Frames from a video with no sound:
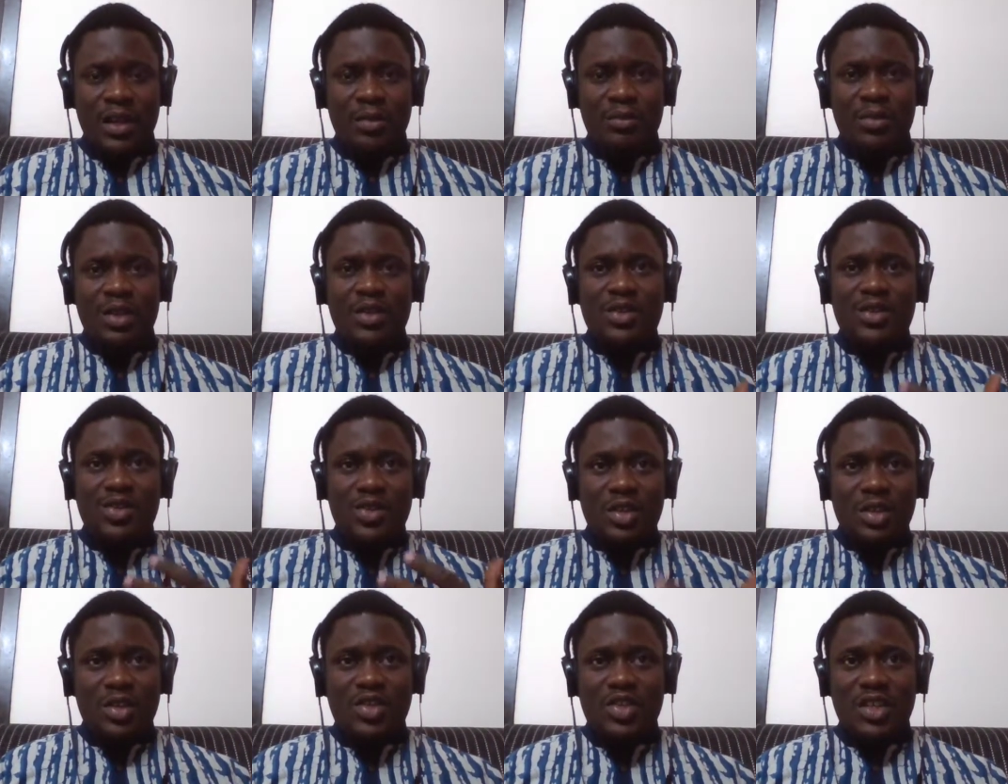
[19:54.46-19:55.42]
Um,
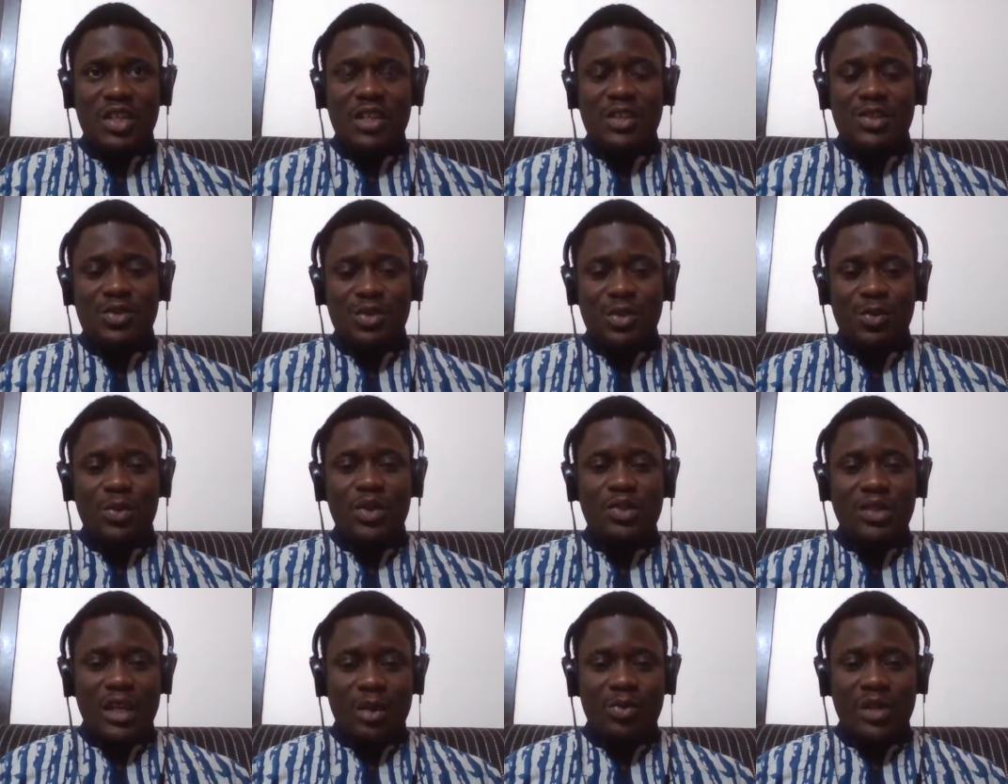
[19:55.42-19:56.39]
such is the
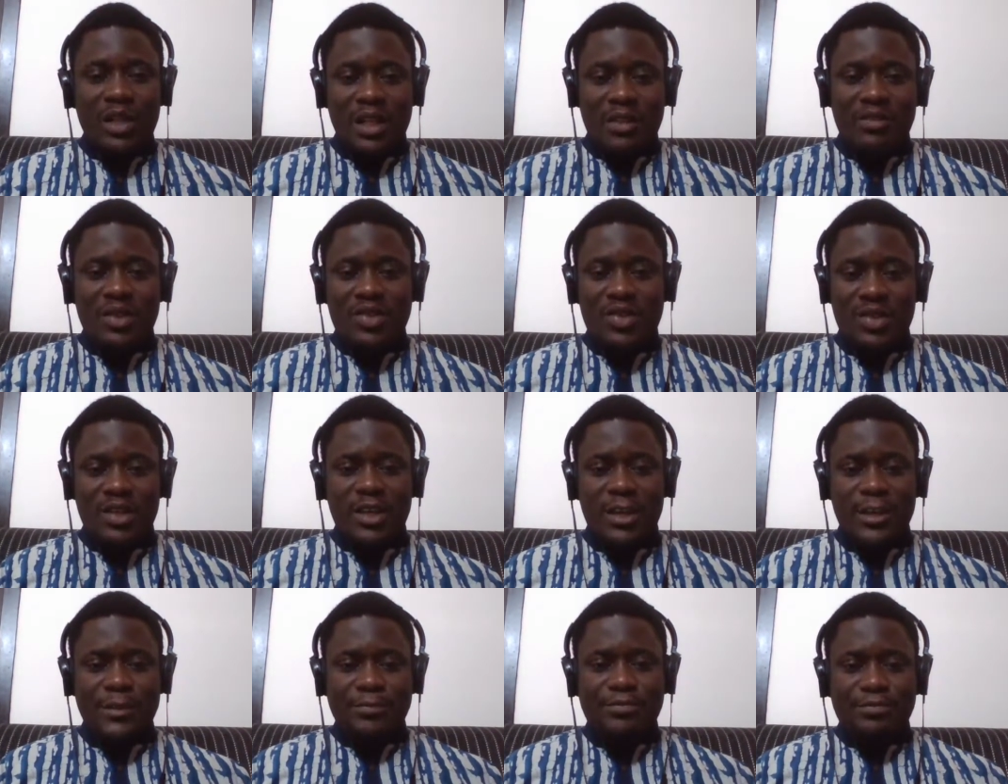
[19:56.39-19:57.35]
world that we live in today